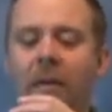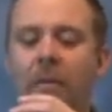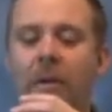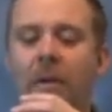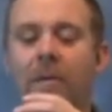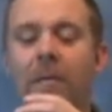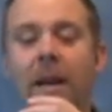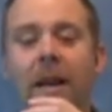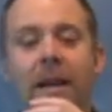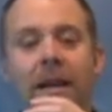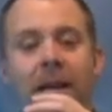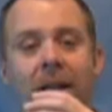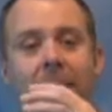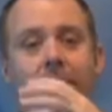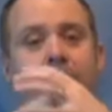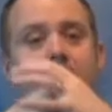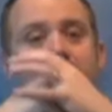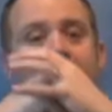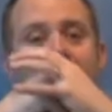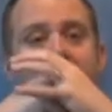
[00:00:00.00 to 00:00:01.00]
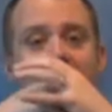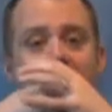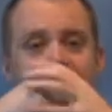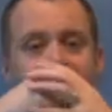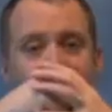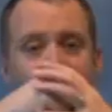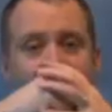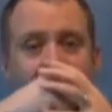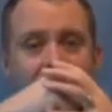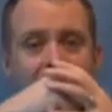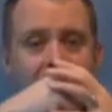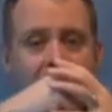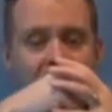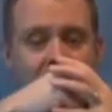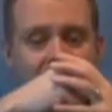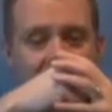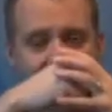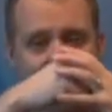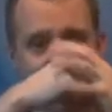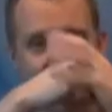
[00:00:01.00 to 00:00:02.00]
and when you make an input with the linkage,
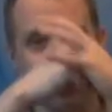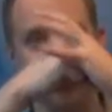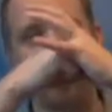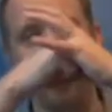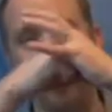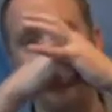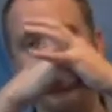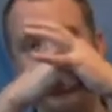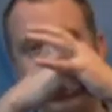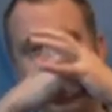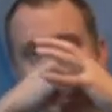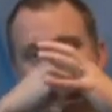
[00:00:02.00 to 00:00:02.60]
it takes a while to